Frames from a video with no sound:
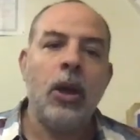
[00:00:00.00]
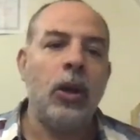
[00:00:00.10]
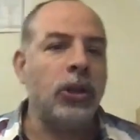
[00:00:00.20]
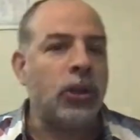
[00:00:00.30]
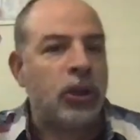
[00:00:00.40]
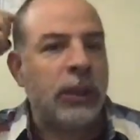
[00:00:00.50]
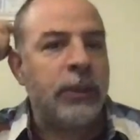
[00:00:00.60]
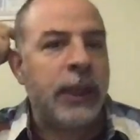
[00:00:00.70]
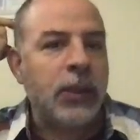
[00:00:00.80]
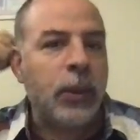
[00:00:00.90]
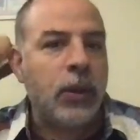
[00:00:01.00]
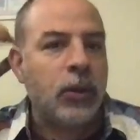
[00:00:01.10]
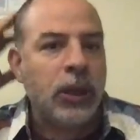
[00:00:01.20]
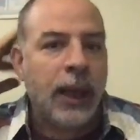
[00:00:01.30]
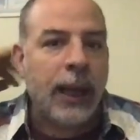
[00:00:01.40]
Also, sometimes we
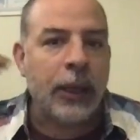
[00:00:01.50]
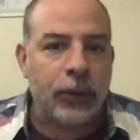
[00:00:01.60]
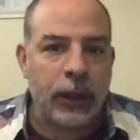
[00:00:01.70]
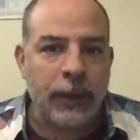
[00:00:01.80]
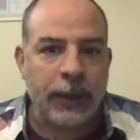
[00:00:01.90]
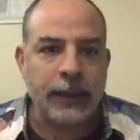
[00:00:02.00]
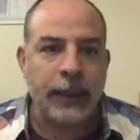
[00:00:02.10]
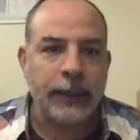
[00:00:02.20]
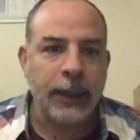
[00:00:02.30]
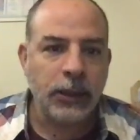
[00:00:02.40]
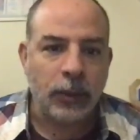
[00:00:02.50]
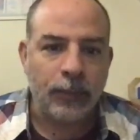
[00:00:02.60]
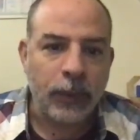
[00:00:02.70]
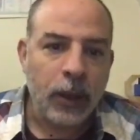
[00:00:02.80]
use hydrothermal crystallization.